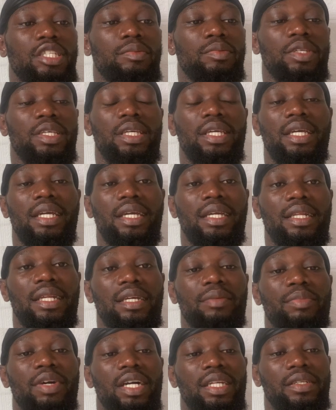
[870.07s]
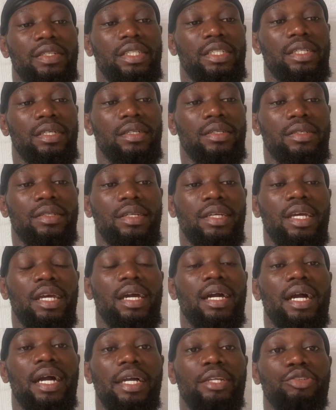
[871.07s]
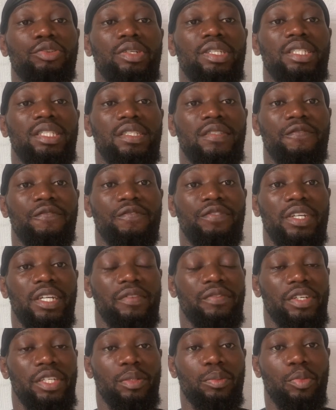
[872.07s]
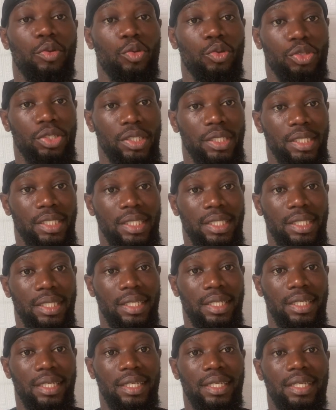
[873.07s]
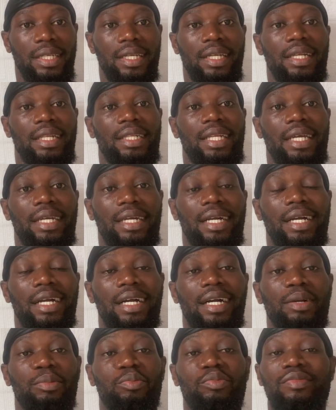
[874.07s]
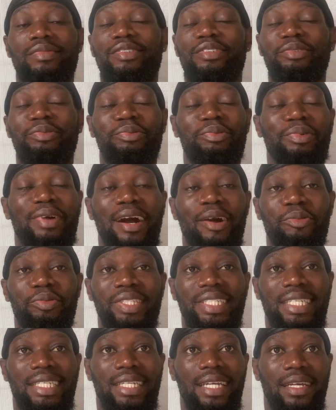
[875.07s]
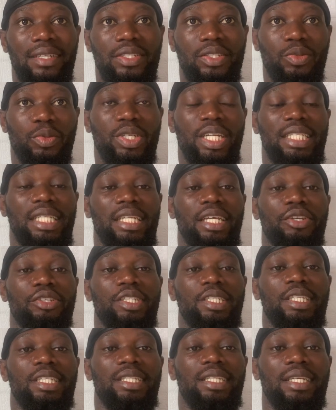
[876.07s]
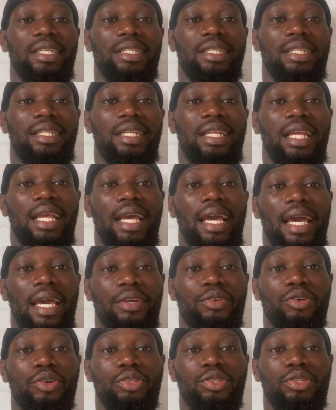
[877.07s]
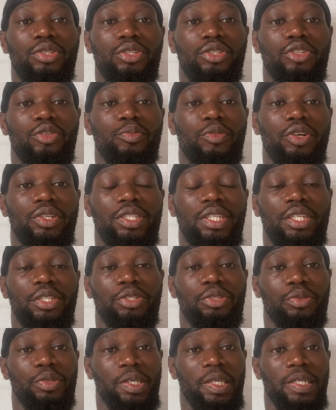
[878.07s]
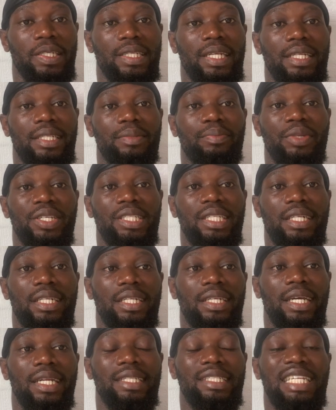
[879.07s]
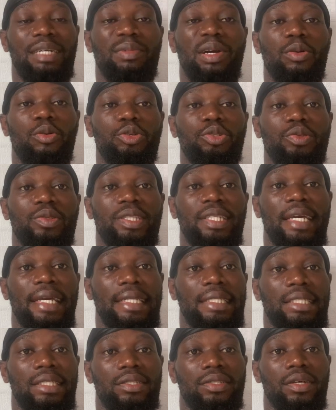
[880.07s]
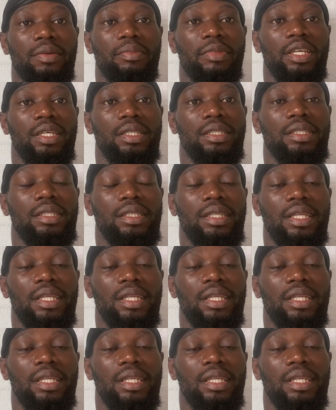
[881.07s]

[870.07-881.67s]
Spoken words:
be LMArena. I know it's very, very important. Like I would say that when I started using this thing, I got so much into it that basically anytime I want to test something,